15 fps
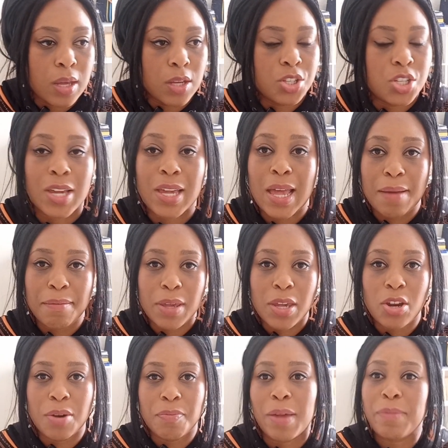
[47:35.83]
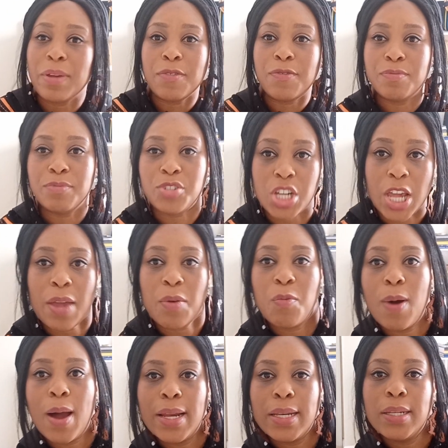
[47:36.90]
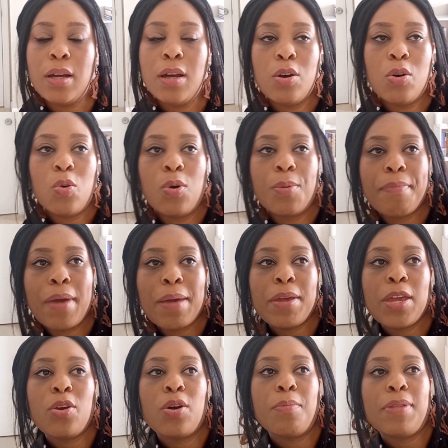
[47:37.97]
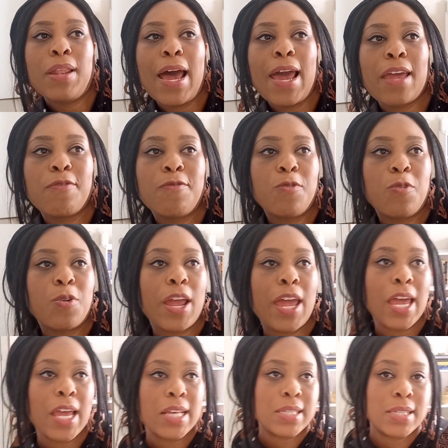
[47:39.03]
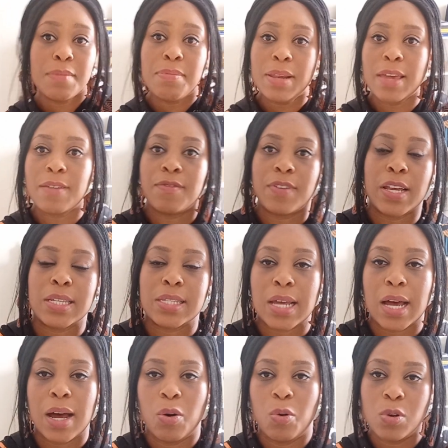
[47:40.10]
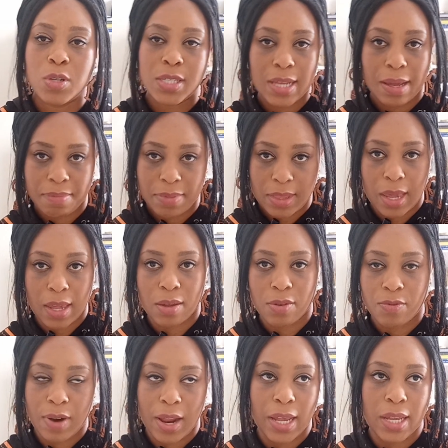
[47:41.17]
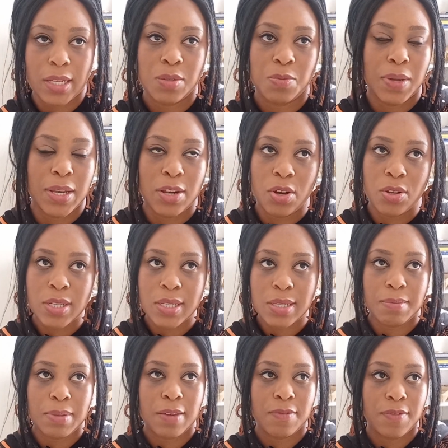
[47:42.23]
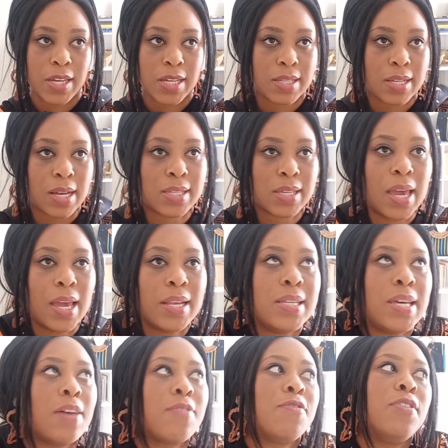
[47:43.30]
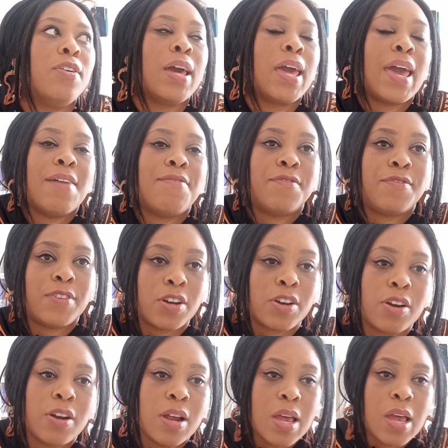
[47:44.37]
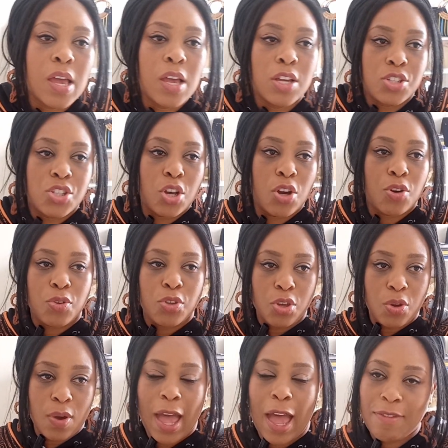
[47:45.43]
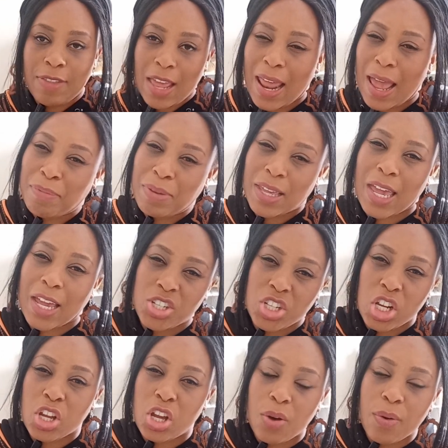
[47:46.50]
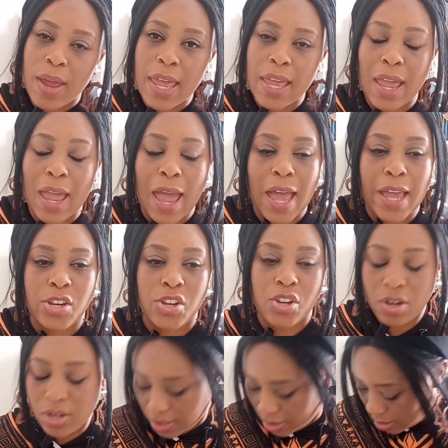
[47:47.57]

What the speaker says: to come here, maybe J1, or maybe you're applying for a sibling visa or something, right? We know the sibling visas can take forever. So you have that application going, and it's